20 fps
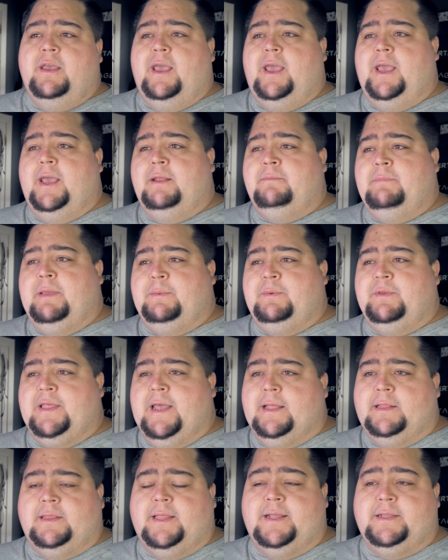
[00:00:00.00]
and maybe
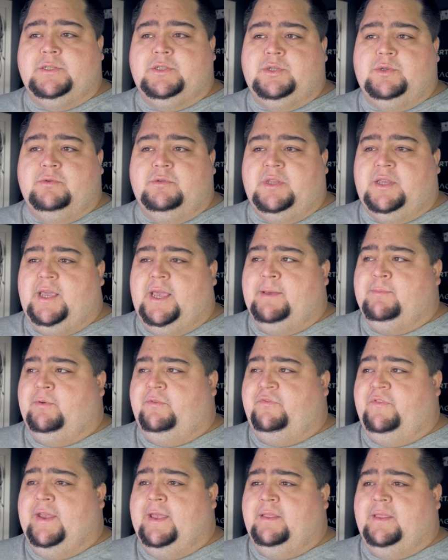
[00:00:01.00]
that led to the cable
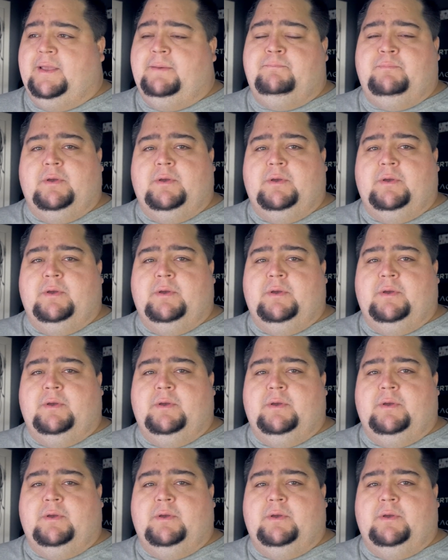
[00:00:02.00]
failing.